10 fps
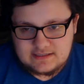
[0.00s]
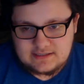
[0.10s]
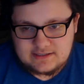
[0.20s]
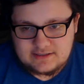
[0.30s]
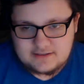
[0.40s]

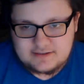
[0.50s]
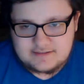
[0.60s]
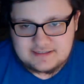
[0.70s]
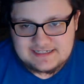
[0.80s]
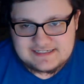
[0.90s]
Oh,
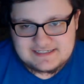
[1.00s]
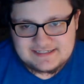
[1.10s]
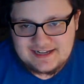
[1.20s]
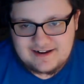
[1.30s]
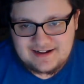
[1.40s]
that
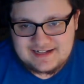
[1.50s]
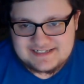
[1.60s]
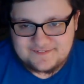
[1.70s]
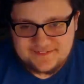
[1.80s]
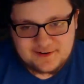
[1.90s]
is all right.
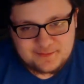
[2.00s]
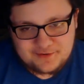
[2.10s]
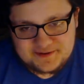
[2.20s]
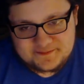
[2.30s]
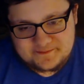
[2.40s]
That's a fair
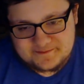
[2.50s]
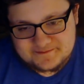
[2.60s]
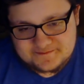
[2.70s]
point.